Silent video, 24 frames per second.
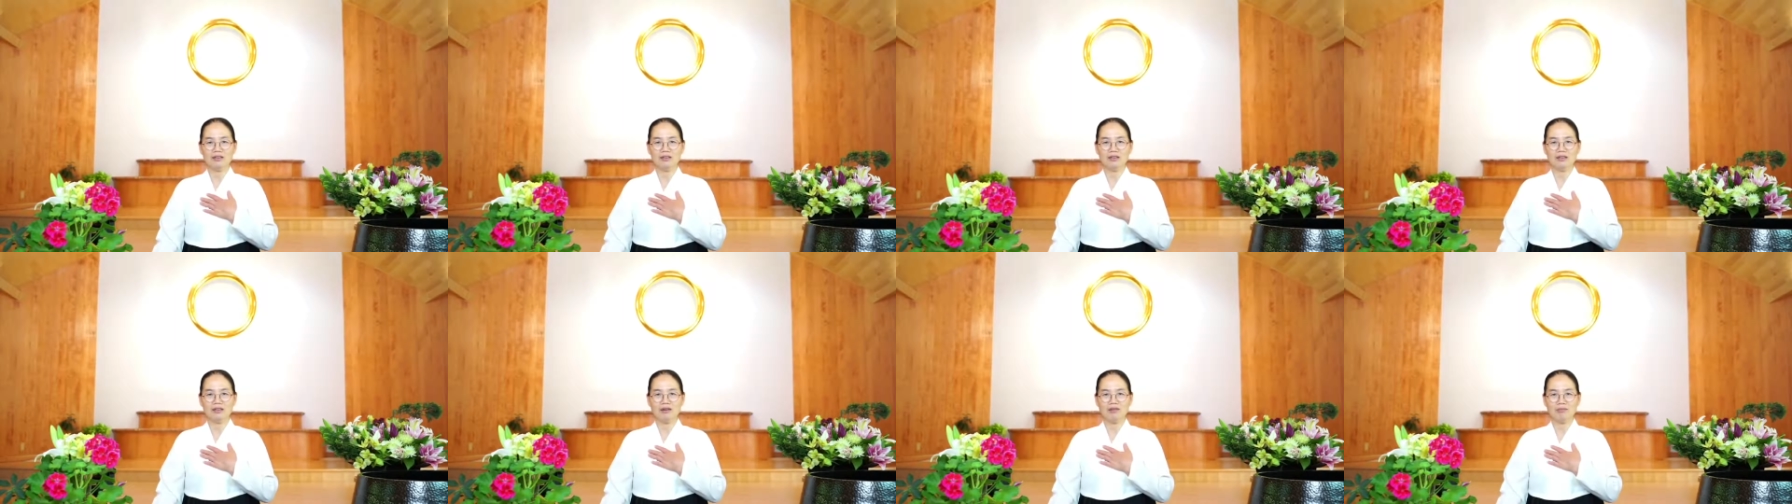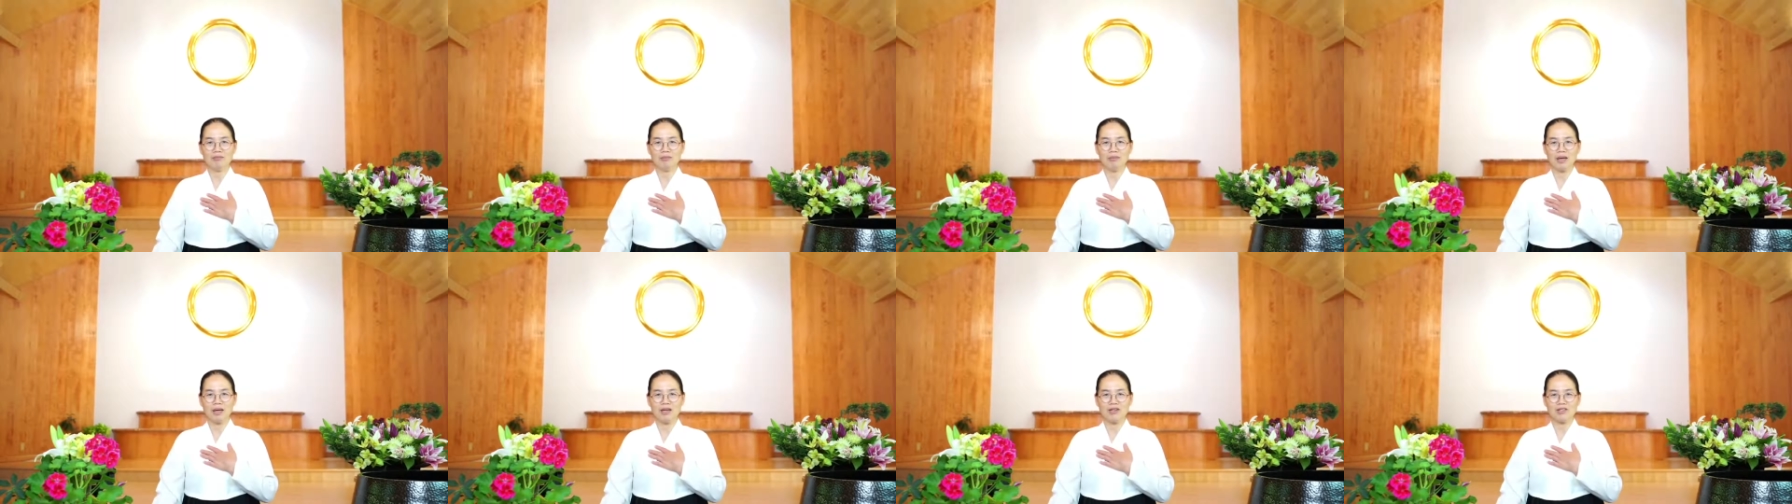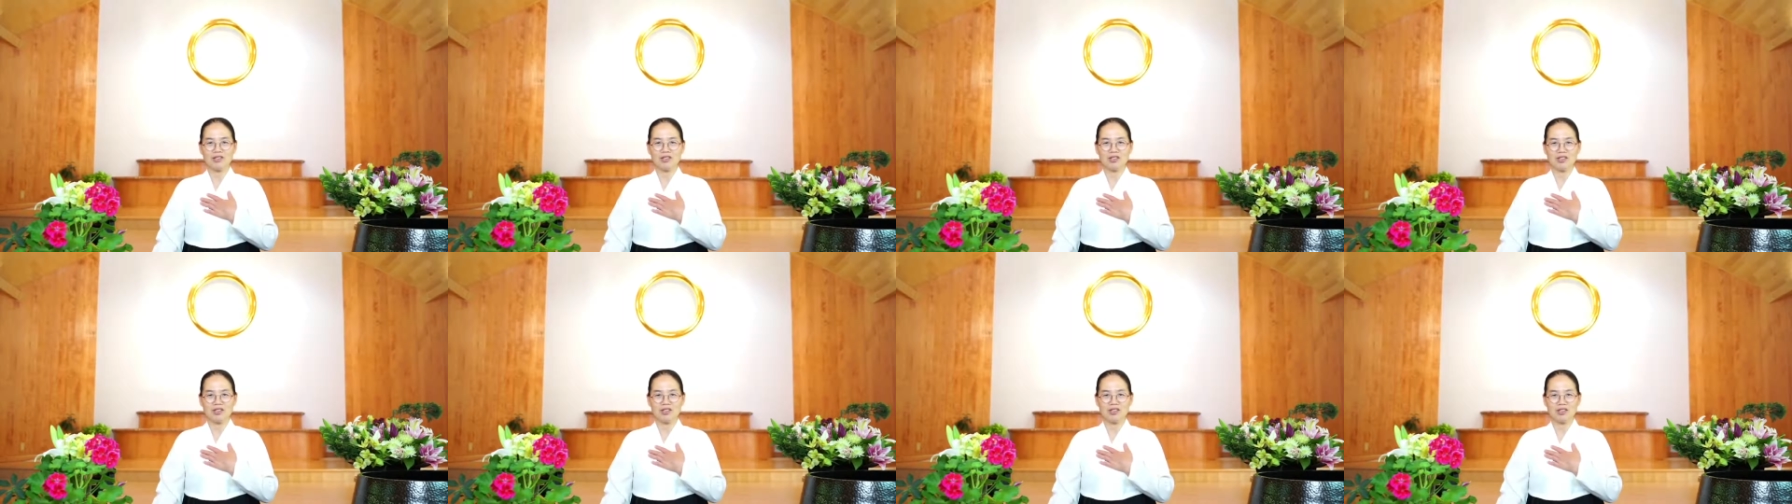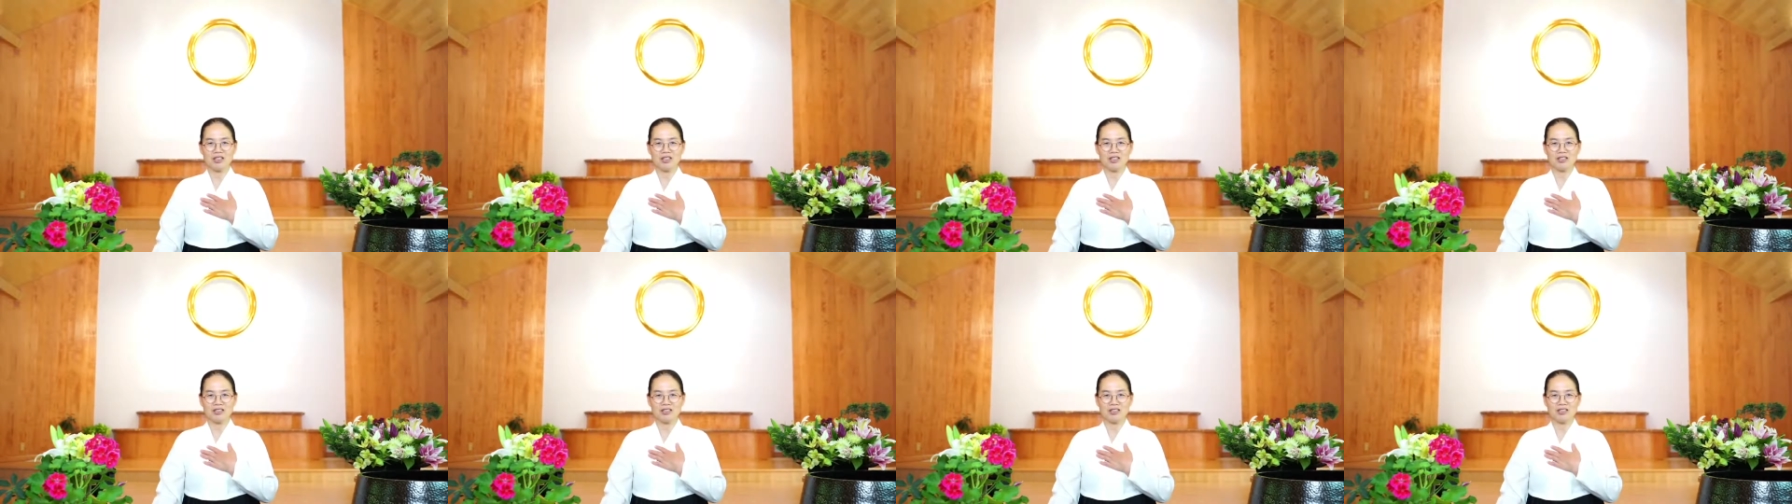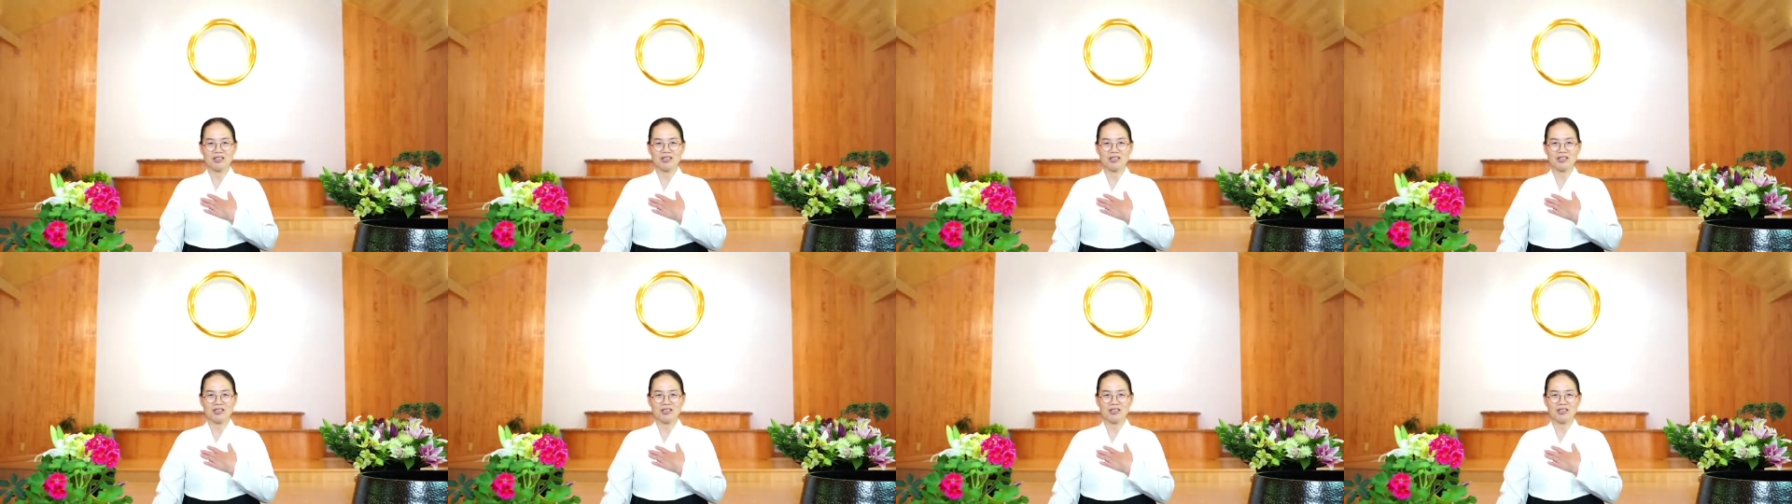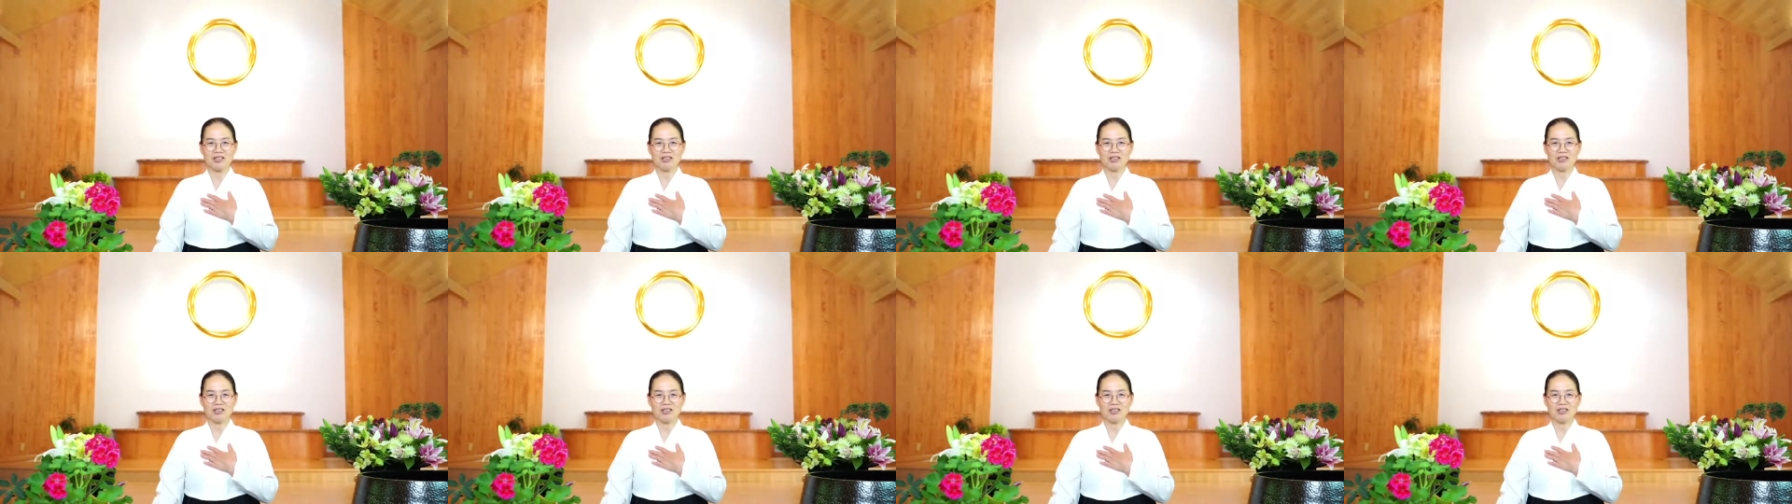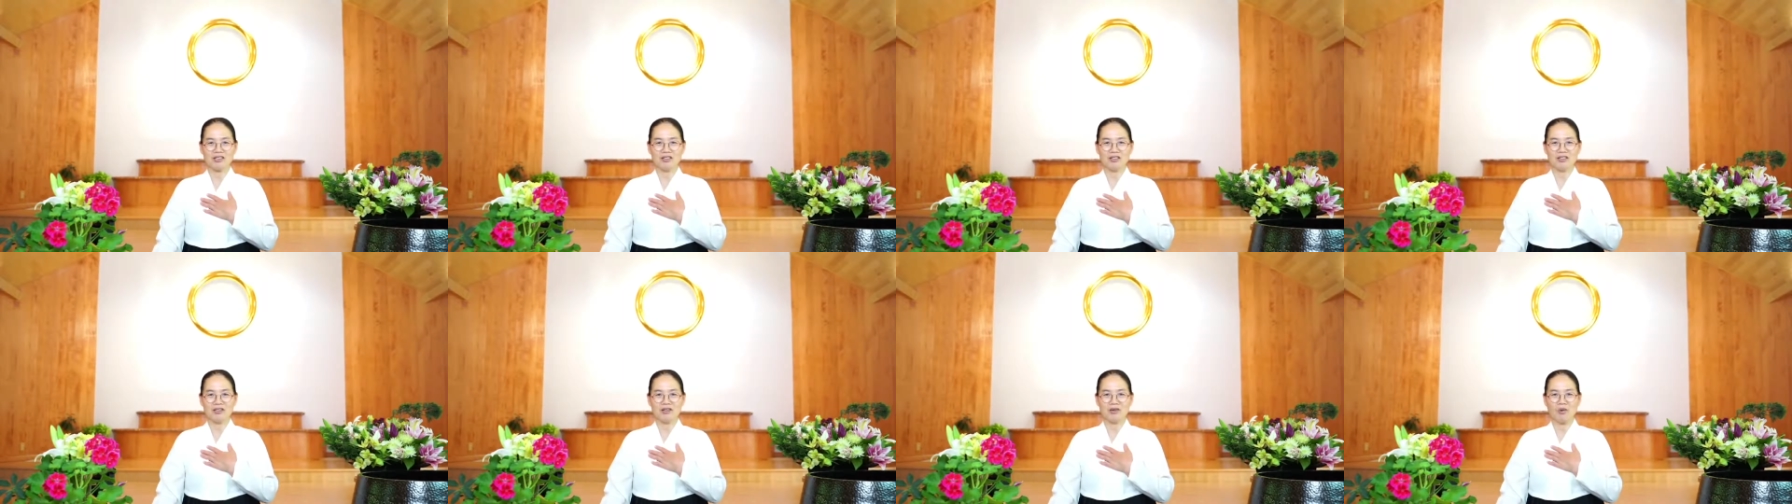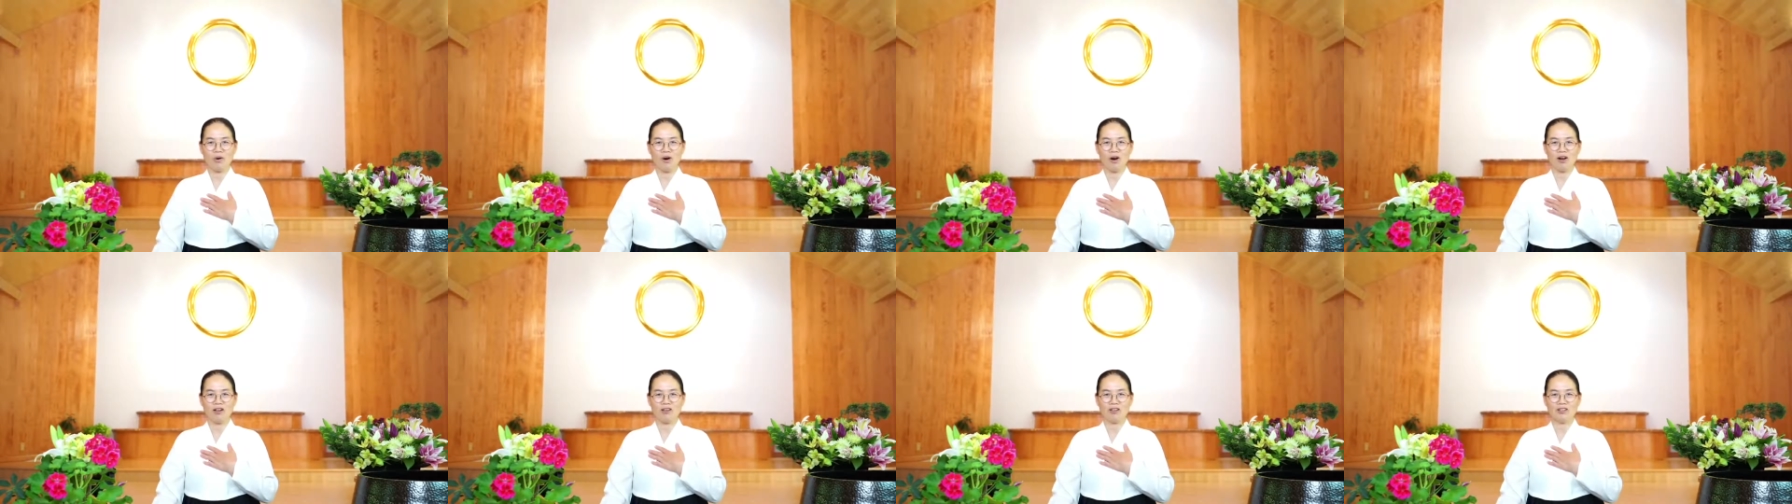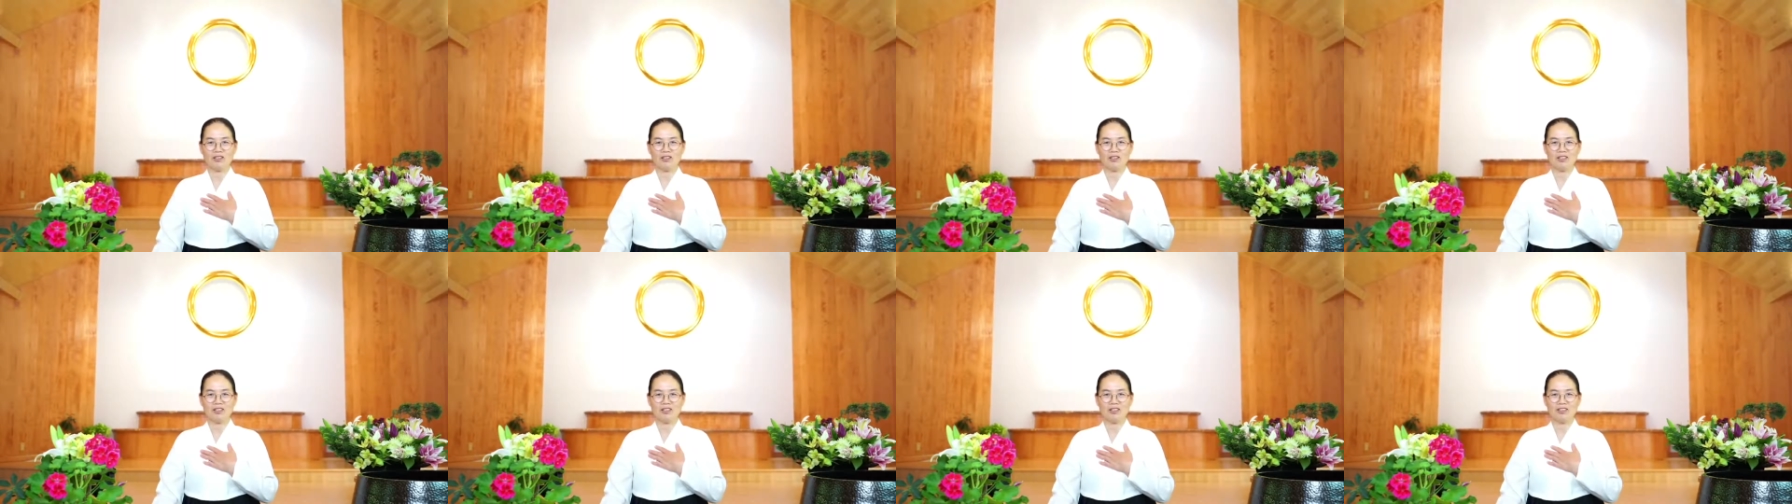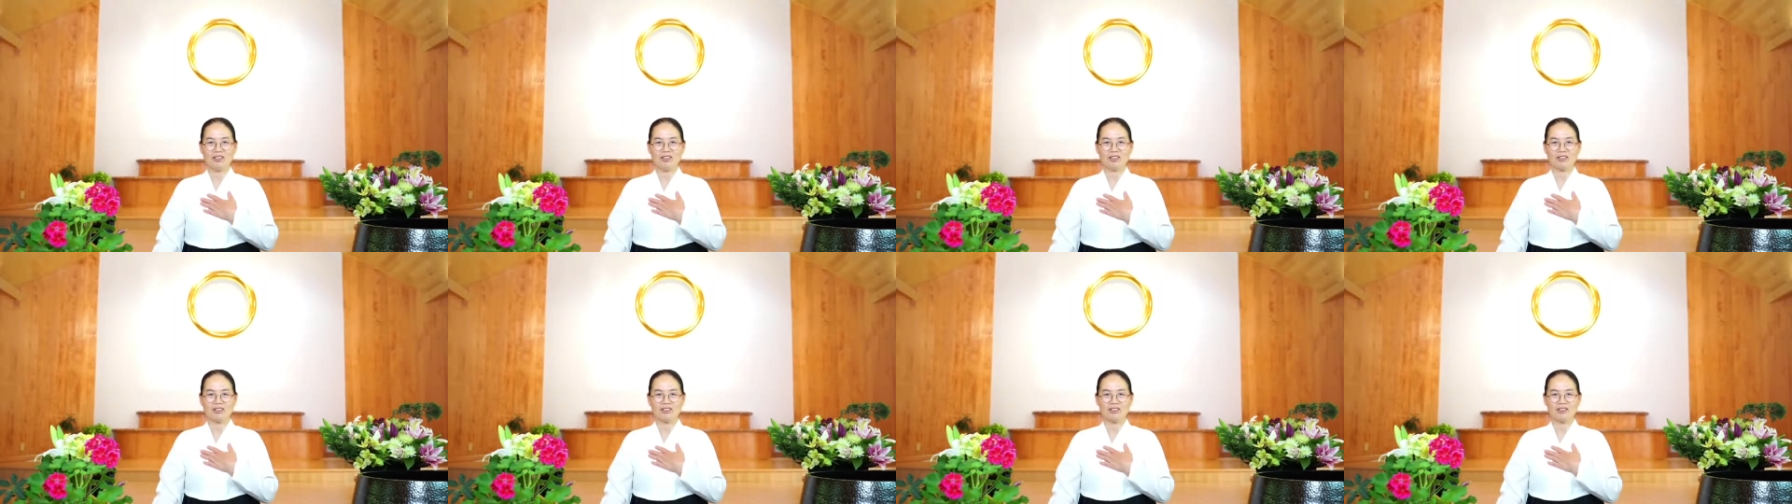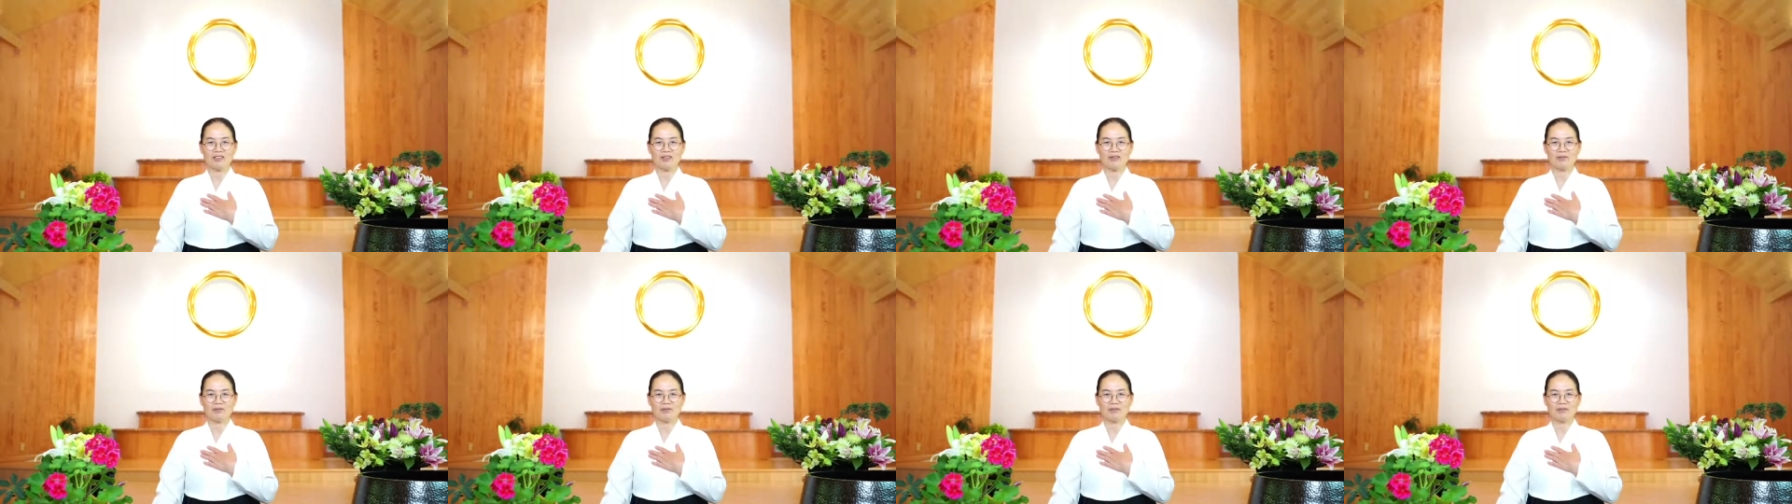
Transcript: compassionate qualities?